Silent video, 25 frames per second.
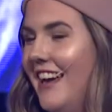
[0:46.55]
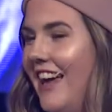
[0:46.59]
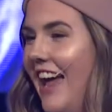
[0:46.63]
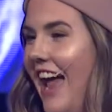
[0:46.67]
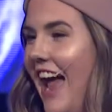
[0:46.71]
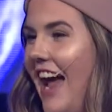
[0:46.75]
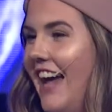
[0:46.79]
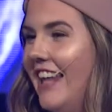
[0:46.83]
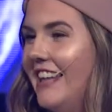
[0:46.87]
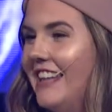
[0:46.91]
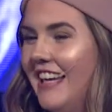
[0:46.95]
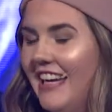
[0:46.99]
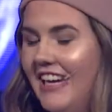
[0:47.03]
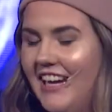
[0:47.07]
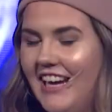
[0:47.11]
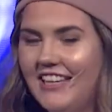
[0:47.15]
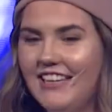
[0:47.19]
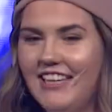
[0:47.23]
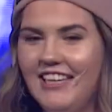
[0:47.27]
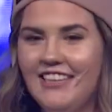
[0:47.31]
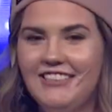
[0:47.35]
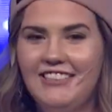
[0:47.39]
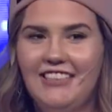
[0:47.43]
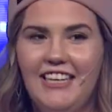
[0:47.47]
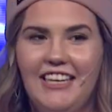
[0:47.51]
And
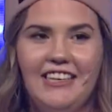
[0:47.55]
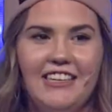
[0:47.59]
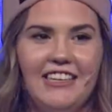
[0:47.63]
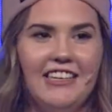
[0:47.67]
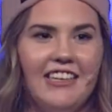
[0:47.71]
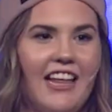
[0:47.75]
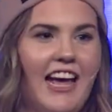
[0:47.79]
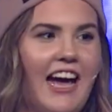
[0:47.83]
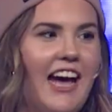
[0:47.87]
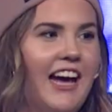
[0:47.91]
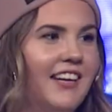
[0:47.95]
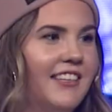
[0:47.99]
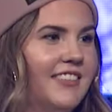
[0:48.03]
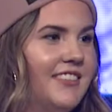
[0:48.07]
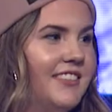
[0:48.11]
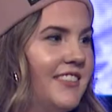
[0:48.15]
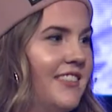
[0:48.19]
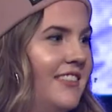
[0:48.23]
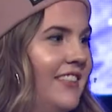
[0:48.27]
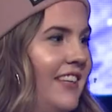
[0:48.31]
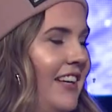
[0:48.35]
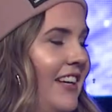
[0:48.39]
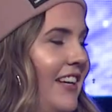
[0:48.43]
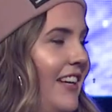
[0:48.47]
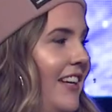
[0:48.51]
they said, "Class,